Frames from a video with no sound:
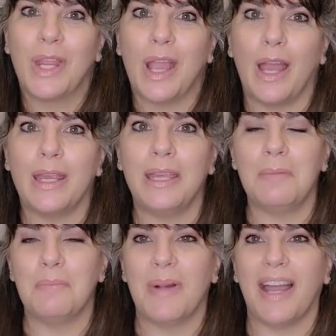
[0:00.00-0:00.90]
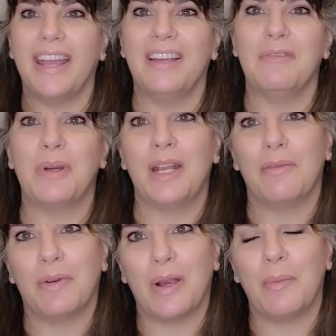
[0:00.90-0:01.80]
I keep
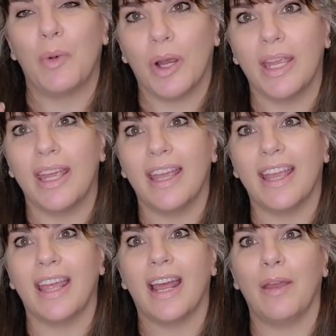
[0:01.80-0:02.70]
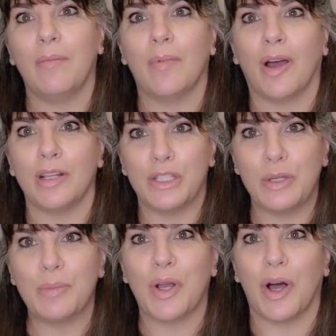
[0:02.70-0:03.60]
whenever I'm working and I'm on a
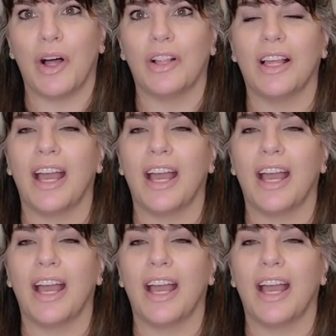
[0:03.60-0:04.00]
Zoom call,